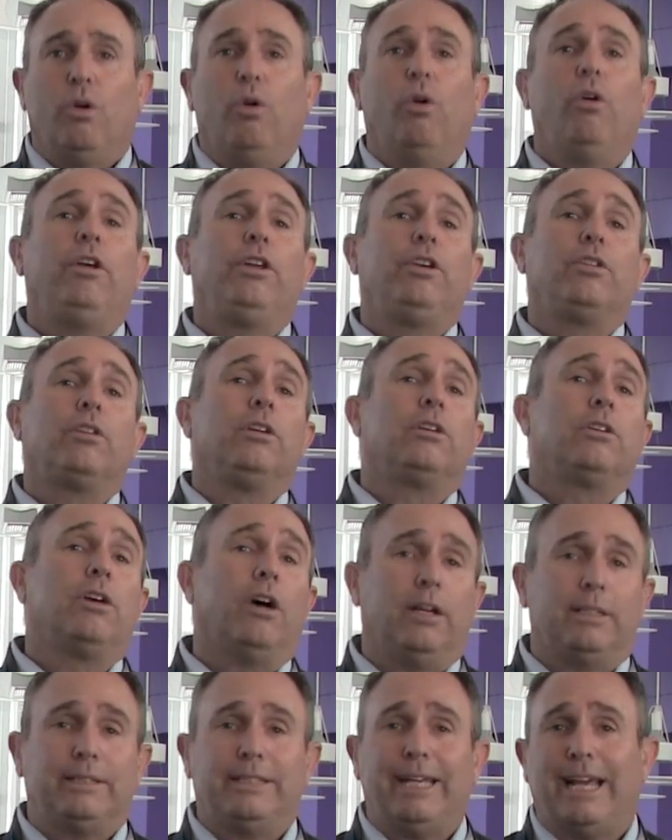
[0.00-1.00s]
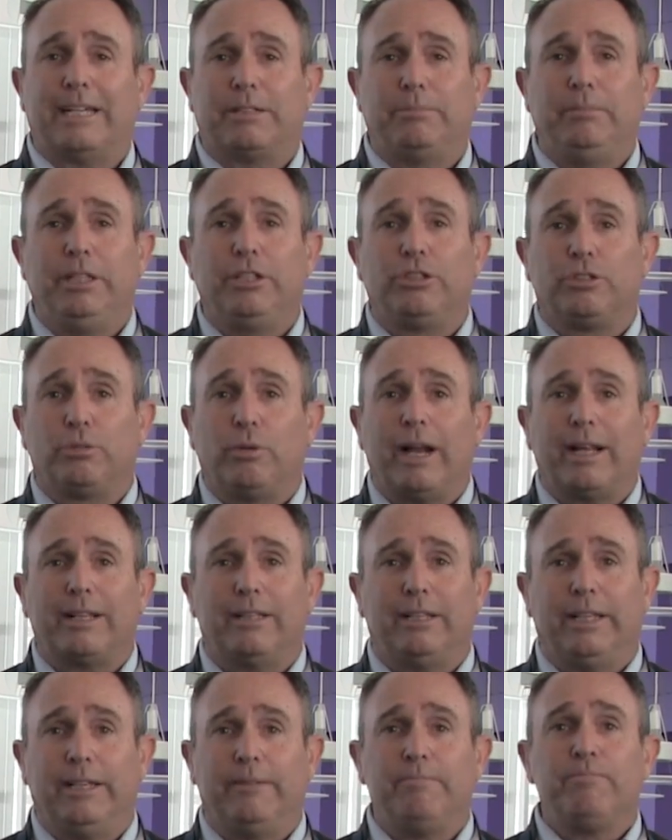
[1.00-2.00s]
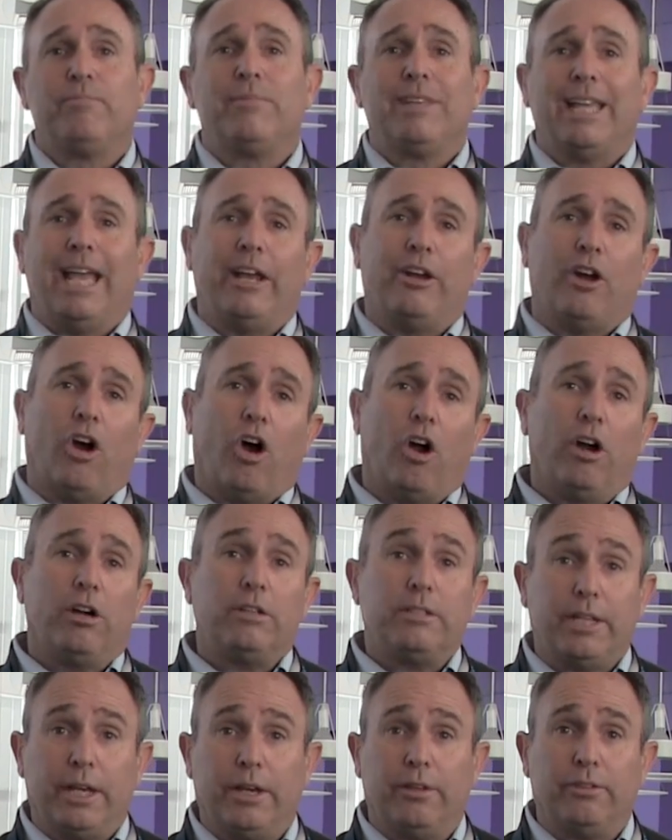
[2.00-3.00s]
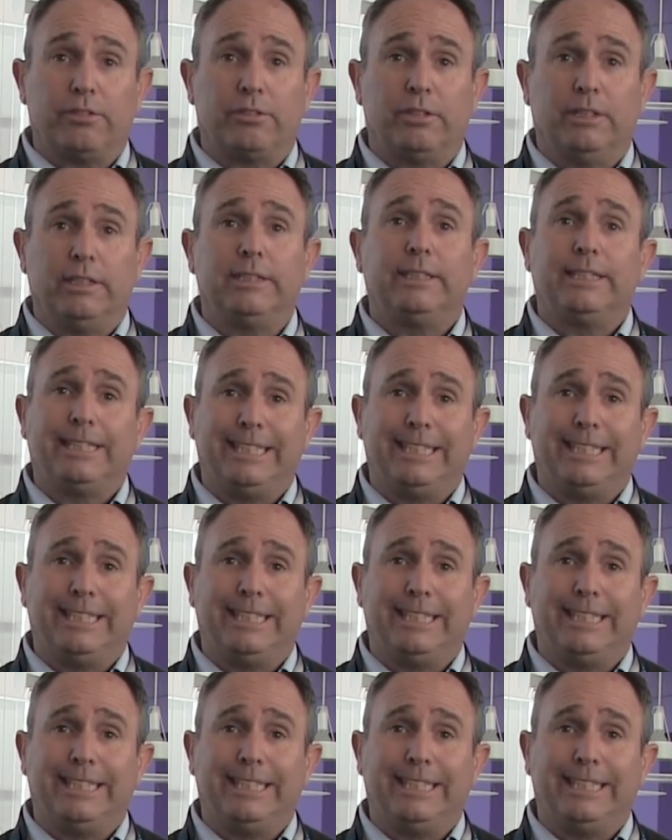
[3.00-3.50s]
Or you can contact me directly at rtelson,